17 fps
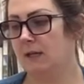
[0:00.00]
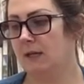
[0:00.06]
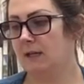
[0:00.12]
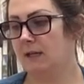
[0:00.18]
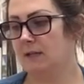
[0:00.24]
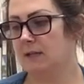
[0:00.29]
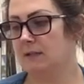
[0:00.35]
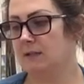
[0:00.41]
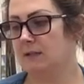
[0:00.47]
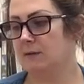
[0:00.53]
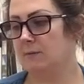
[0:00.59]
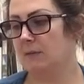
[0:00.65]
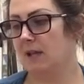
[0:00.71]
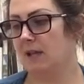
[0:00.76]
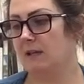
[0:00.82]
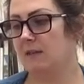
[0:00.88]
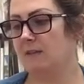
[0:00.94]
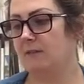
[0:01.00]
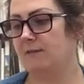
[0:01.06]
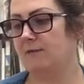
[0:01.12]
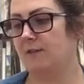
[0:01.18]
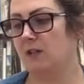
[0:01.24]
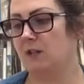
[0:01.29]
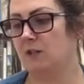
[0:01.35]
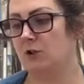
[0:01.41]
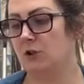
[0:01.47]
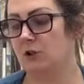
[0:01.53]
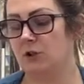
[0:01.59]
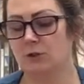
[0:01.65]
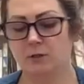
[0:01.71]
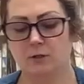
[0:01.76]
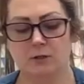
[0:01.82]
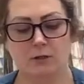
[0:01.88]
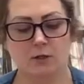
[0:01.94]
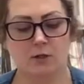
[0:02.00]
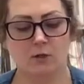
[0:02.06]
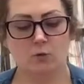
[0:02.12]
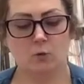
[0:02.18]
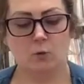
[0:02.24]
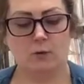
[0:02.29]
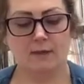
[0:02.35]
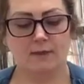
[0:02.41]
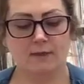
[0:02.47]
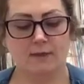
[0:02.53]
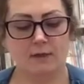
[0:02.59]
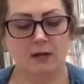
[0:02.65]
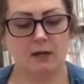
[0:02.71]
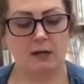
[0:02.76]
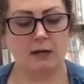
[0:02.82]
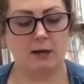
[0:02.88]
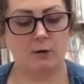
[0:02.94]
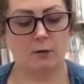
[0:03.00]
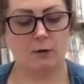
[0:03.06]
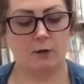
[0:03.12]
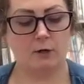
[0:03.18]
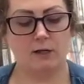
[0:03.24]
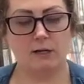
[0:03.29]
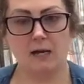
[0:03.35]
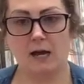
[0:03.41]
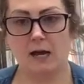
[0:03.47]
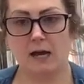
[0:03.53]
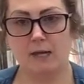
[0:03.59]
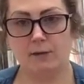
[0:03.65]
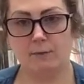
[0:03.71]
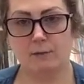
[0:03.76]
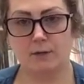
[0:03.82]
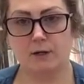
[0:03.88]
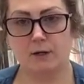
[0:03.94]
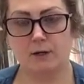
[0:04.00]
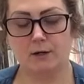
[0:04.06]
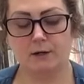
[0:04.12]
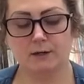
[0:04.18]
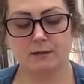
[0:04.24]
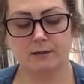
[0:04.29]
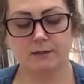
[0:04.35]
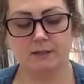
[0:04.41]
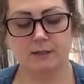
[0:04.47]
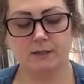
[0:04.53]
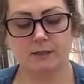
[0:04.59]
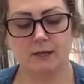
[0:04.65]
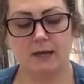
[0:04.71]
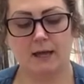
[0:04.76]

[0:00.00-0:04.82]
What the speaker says: is make the feeder with our cotton balls,